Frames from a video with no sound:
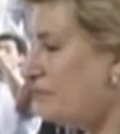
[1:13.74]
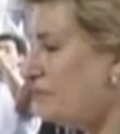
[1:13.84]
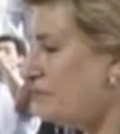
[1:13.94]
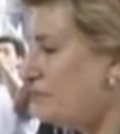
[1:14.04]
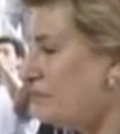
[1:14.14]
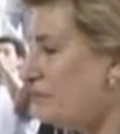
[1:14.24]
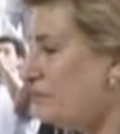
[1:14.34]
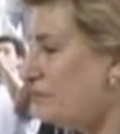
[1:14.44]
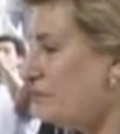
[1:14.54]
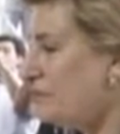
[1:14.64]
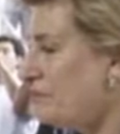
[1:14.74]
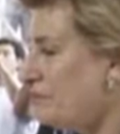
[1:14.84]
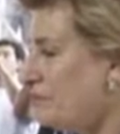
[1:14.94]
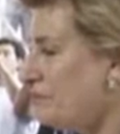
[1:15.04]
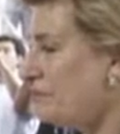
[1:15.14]

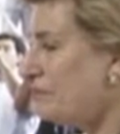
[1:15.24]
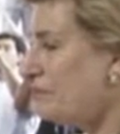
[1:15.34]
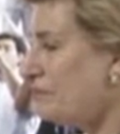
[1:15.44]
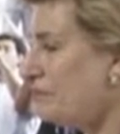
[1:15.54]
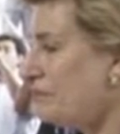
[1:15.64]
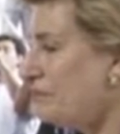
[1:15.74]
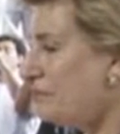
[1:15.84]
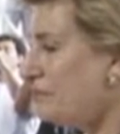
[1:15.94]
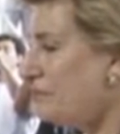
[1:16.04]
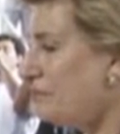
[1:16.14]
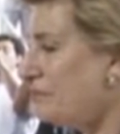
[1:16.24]
[no speech]